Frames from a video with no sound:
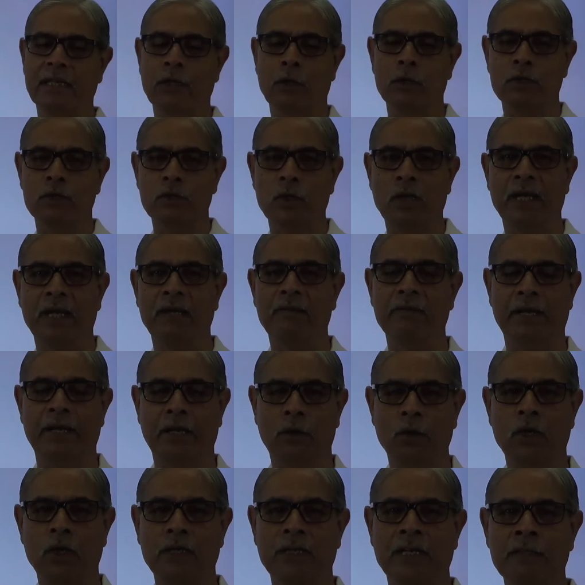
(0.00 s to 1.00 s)
also I have
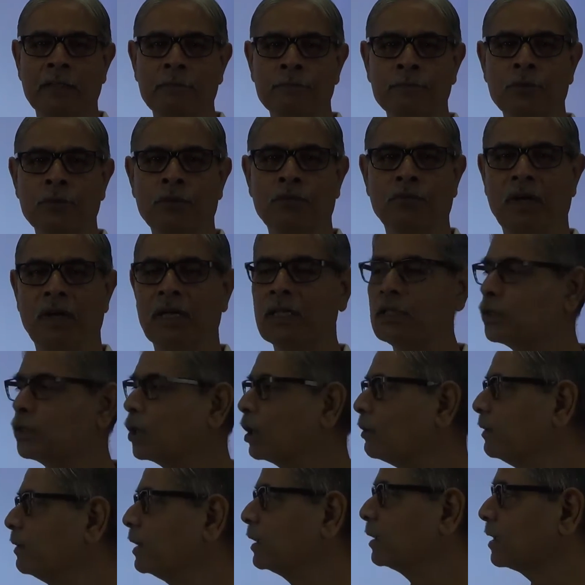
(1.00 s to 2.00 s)
recorded while
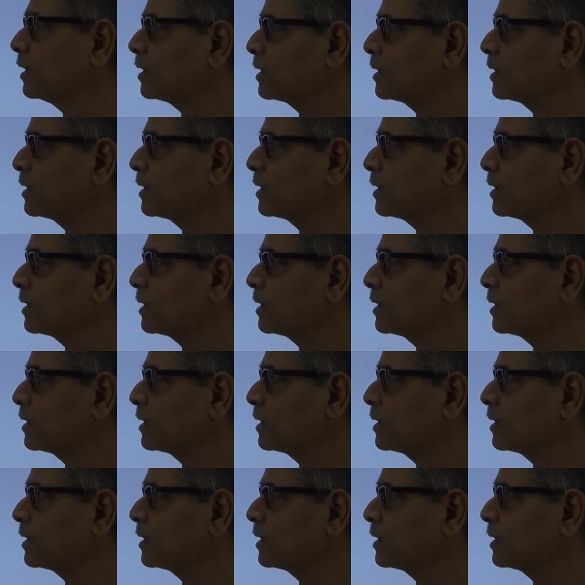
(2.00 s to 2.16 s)
solving the